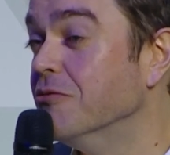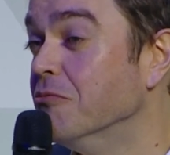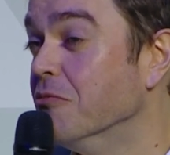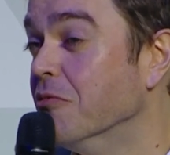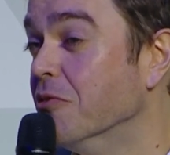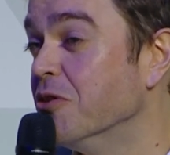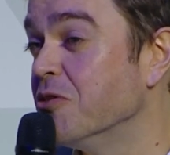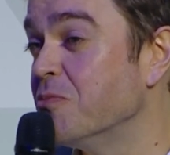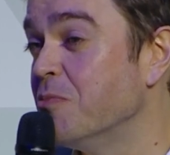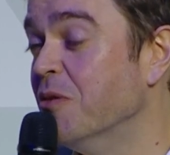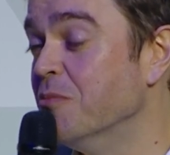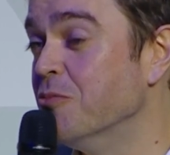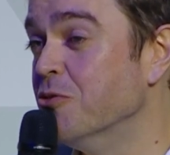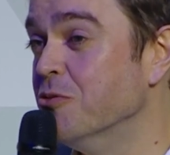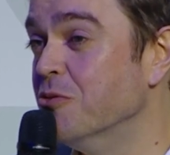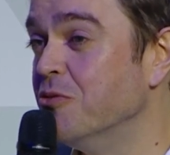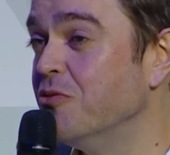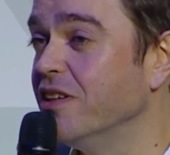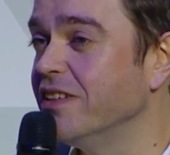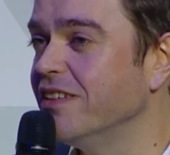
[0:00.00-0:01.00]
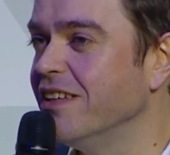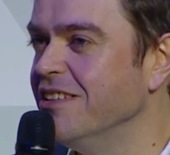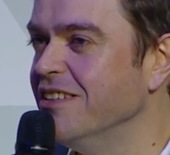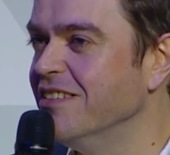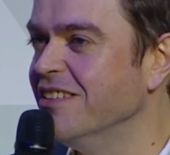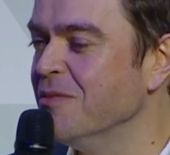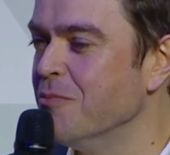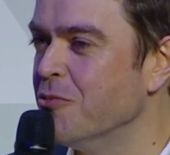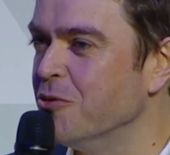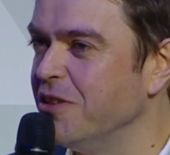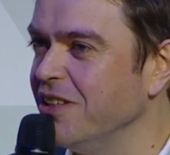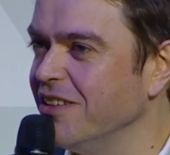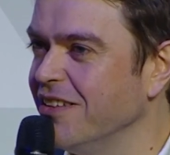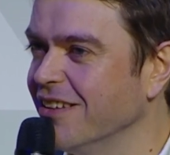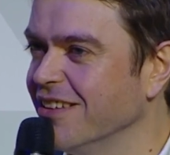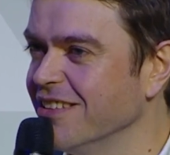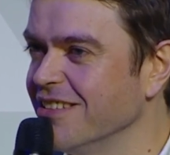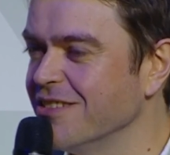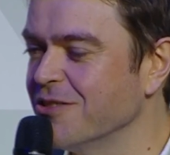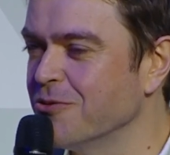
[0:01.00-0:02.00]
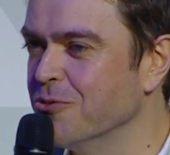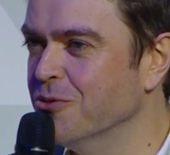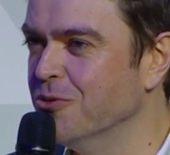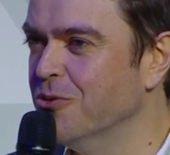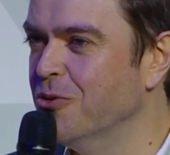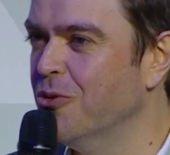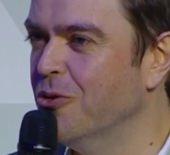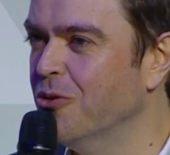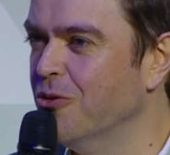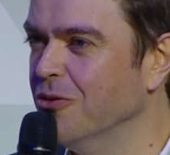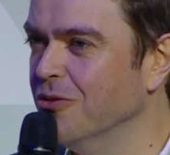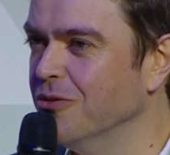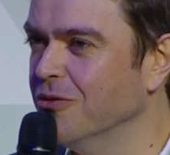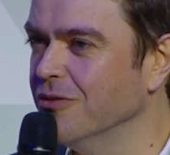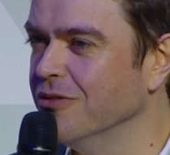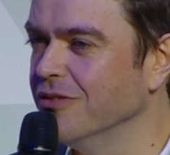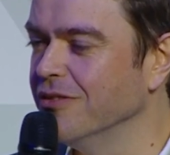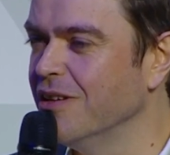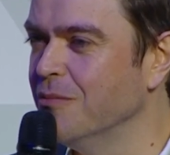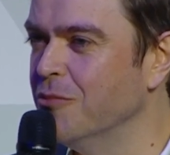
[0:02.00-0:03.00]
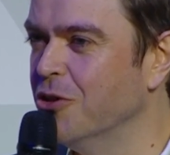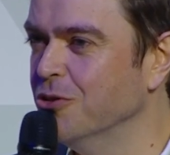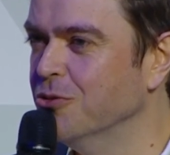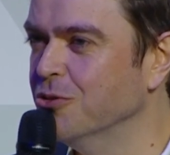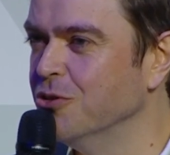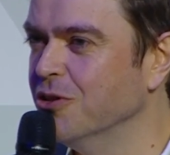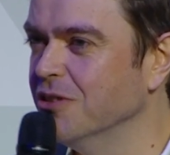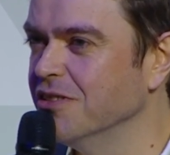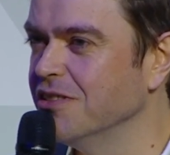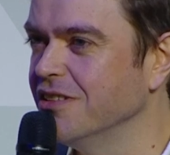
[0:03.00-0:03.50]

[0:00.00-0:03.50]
There's a fatality involved.